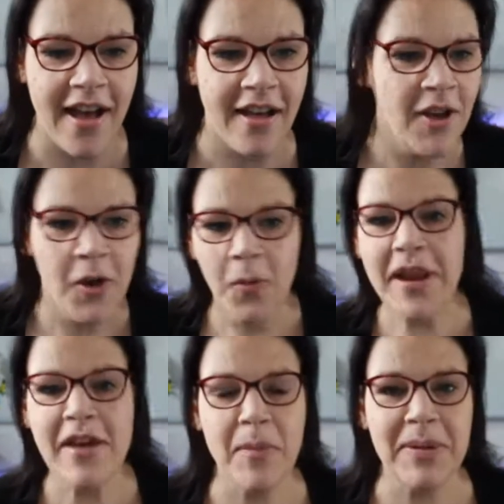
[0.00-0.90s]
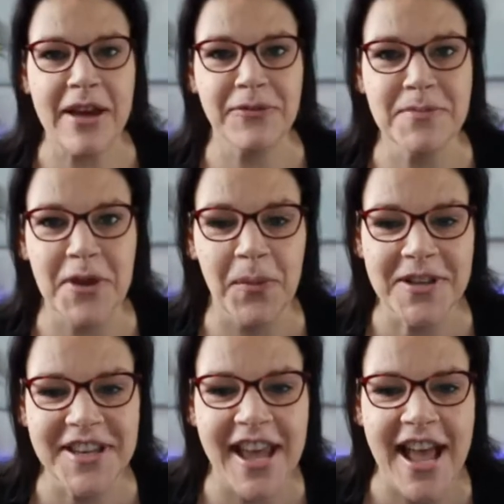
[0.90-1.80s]
whatever platform you're
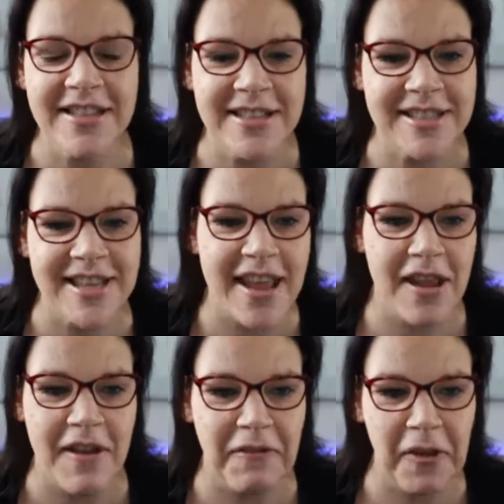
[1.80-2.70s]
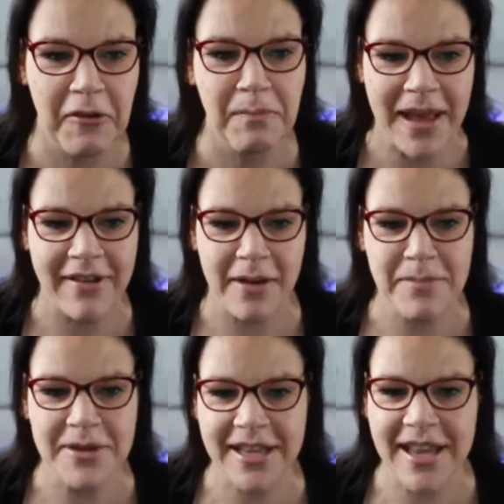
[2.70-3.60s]
watching and to say if the background
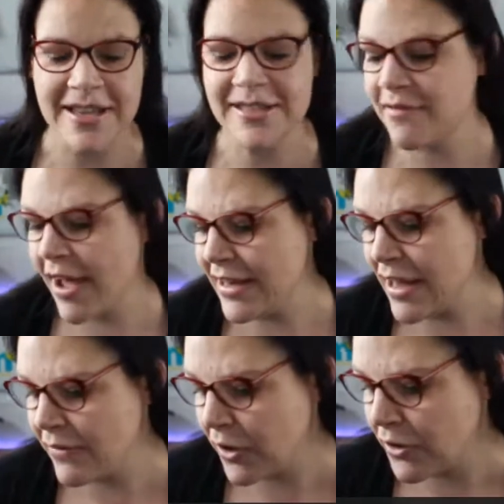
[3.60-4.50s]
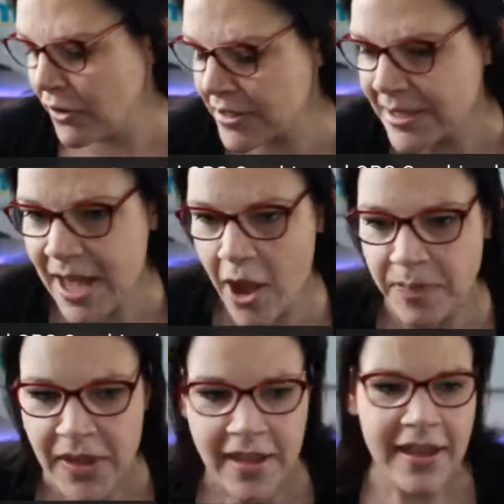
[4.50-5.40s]
music is the right level or not. So
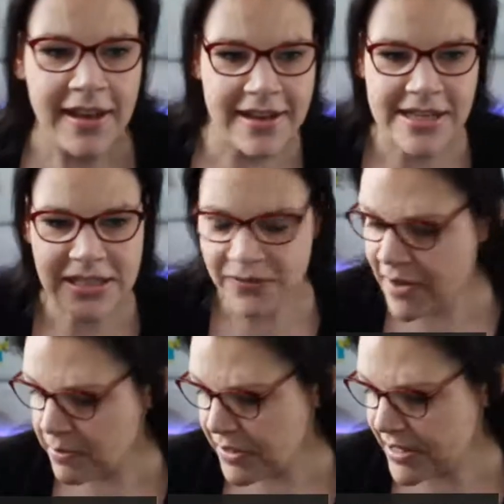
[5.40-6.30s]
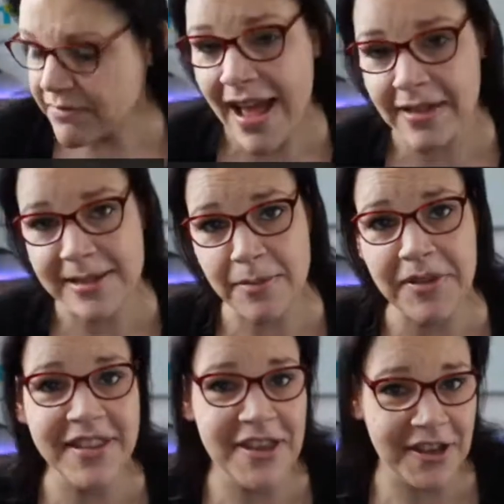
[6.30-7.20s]
let's flip this around, something
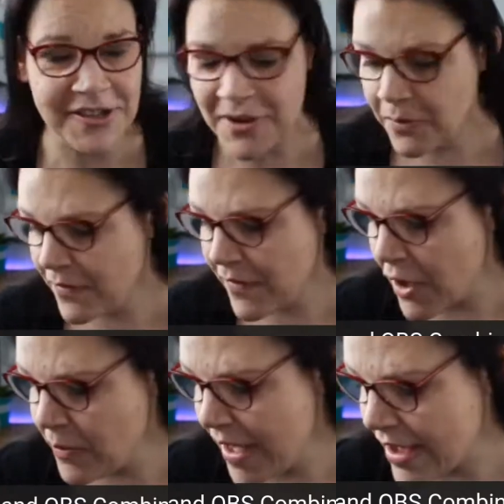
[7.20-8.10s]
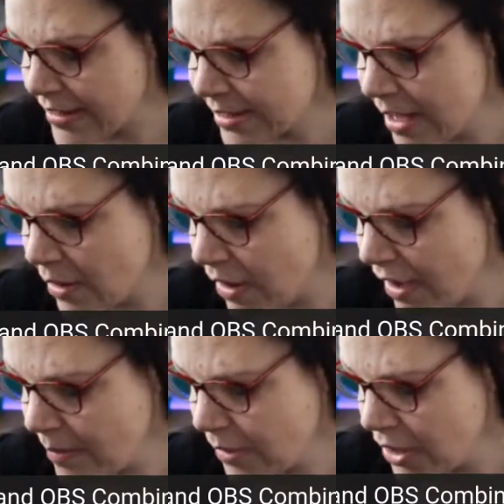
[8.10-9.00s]
that you can do with OBS. So I
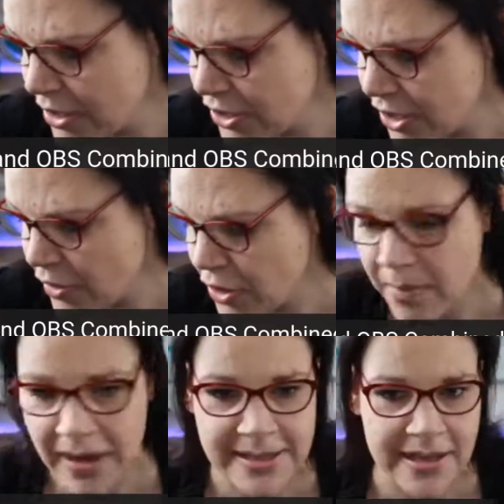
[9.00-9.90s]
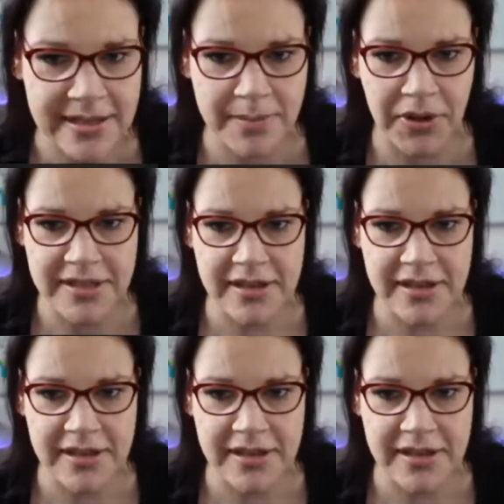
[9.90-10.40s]
am going to show you my center monitor.